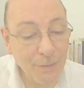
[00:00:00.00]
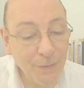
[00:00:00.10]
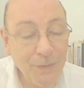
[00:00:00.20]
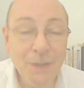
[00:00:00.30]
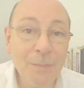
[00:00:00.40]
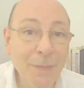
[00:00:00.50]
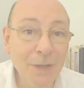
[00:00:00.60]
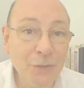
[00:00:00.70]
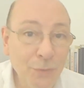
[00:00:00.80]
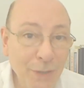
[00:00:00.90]
As I said, my
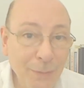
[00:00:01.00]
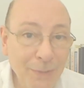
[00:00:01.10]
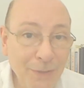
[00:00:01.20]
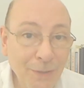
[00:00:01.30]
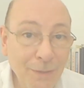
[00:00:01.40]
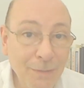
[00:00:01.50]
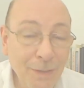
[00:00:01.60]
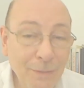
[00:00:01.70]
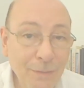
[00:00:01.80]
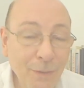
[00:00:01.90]
shortcomings are
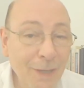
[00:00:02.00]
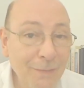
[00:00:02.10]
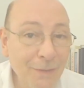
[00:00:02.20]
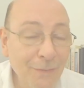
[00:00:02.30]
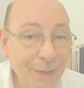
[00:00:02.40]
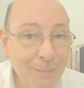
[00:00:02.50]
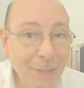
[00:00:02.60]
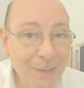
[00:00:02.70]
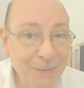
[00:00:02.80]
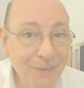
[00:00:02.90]
not having the right
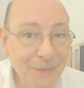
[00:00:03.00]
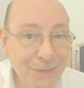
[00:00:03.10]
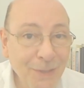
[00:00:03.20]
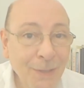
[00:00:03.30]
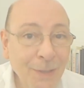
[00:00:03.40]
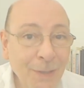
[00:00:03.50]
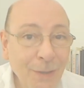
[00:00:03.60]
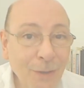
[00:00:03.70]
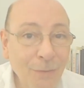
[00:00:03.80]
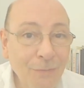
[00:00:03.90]
balance
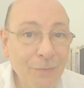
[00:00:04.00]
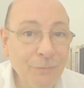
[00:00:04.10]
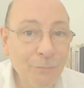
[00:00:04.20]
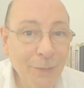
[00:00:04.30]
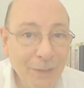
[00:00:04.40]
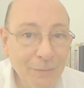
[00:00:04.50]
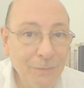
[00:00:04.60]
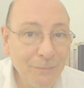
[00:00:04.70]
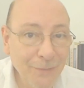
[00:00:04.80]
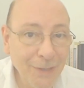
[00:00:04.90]
of
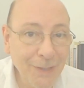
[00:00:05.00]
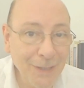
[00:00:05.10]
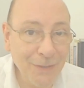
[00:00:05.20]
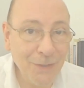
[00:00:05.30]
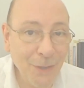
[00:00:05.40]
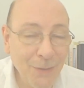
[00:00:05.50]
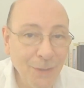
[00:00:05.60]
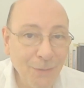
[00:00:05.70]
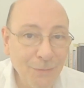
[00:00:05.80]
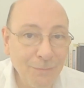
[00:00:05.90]
real feelings going
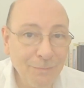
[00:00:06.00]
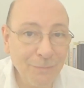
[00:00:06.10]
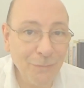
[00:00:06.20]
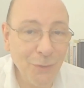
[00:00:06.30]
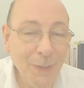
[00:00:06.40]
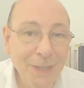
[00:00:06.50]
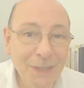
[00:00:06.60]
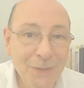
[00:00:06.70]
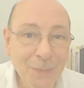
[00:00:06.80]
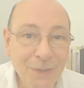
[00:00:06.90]
on so I can
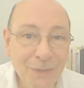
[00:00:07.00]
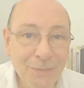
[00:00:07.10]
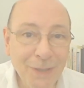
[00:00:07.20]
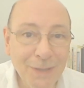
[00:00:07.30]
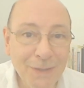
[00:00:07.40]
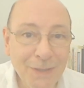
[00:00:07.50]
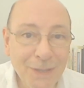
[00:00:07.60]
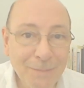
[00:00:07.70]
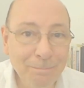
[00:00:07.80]
experience reality.